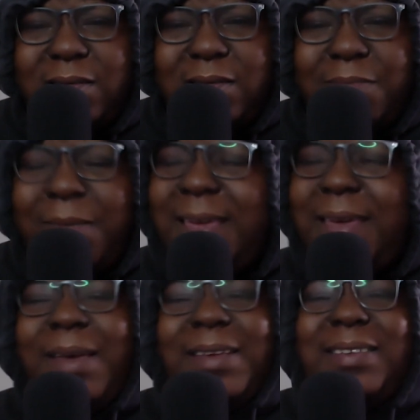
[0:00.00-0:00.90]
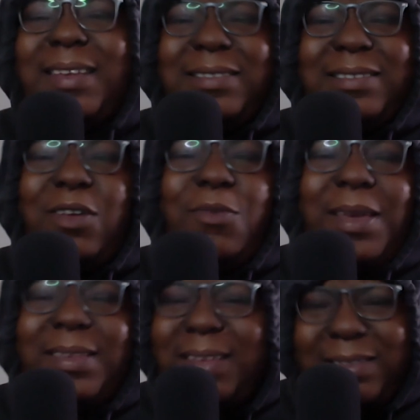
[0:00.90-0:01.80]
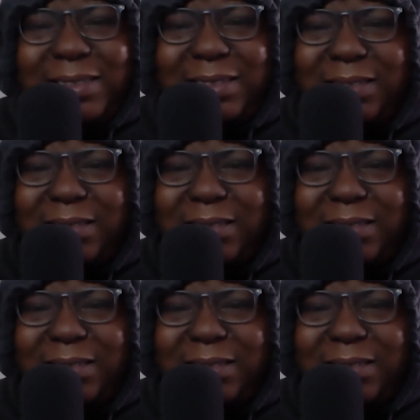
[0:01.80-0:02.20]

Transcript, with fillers: Make it make sense. It don't make sense.